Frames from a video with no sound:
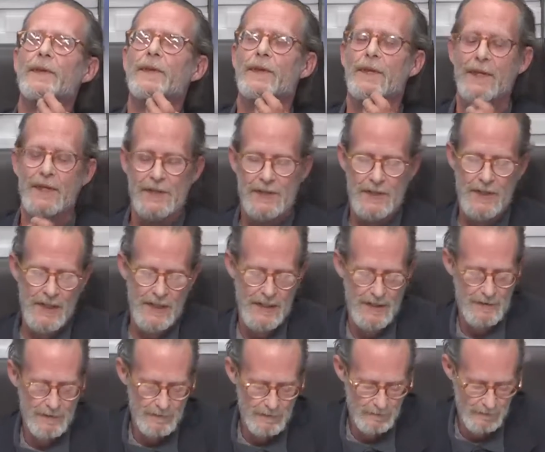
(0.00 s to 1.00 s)
The
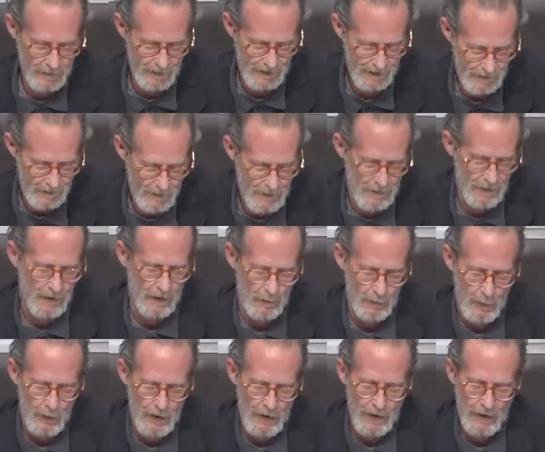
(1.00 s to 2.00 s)
city leaders are
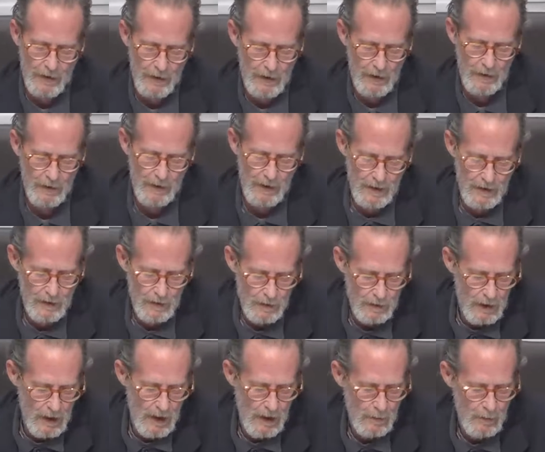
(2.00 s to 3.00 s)
pretty good in their
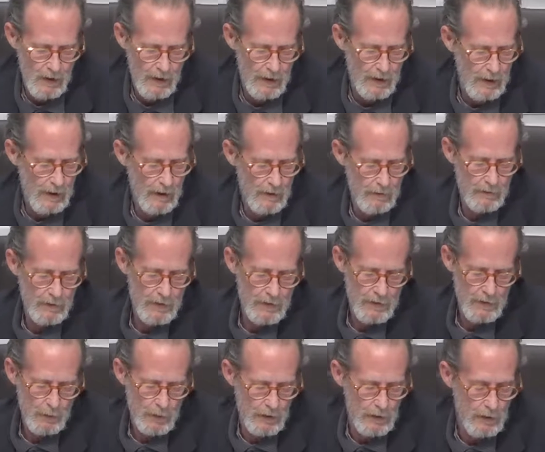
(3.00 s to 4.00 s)
lobbying
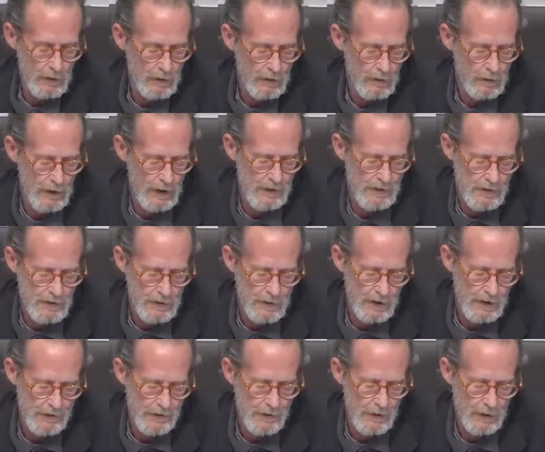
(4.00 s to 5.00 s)
efforts with the
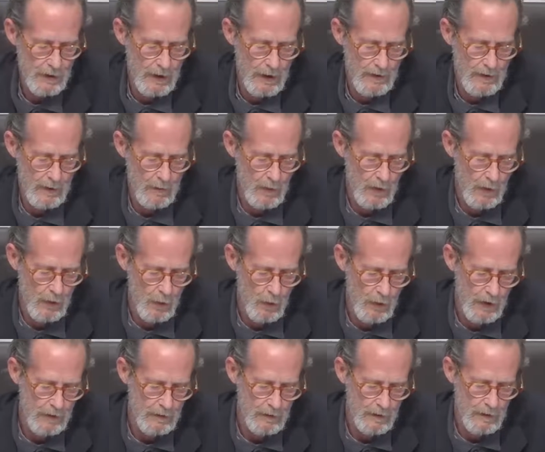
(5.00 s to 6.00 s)
legislature to let them know
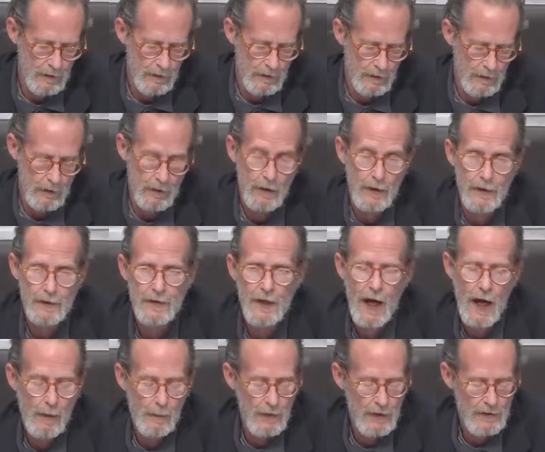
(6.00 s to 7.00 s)
what their current
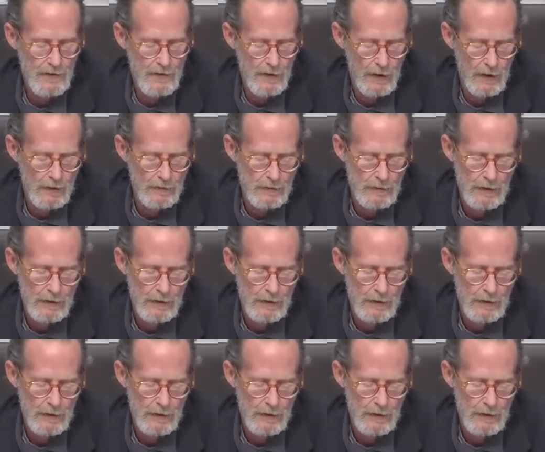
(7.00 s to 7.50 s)
topics are.